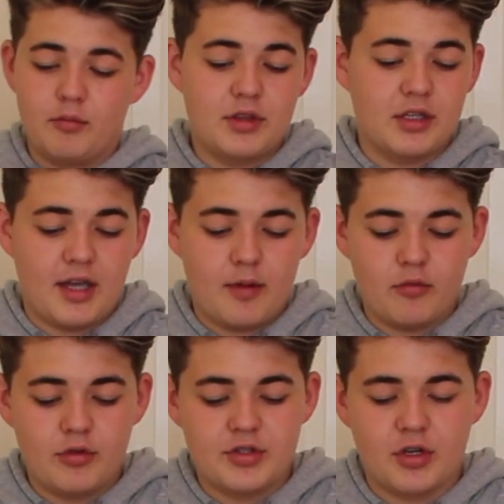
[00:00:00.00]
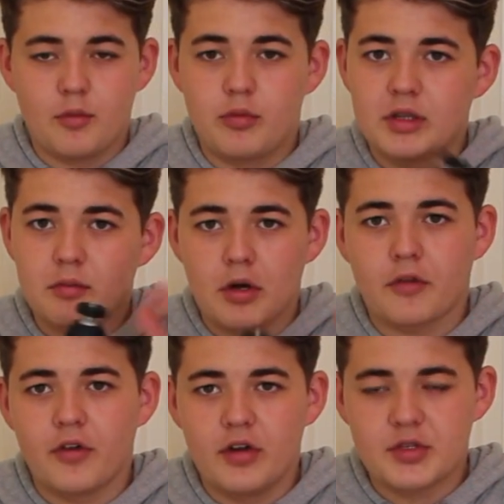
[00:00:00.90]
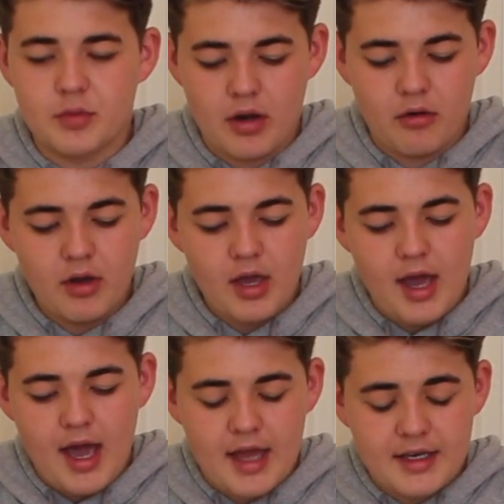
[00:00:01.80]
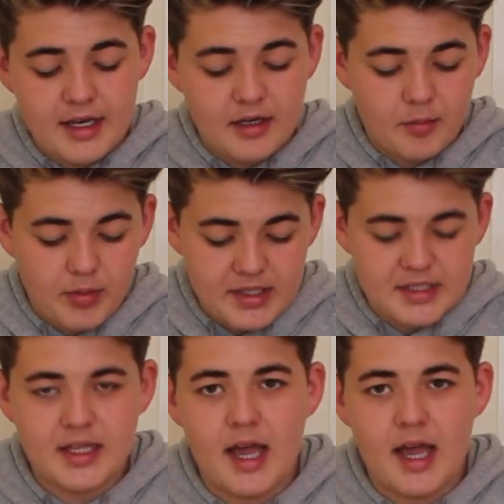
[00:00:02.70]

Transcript: with the camera on top, with the microphone as well, and then I place it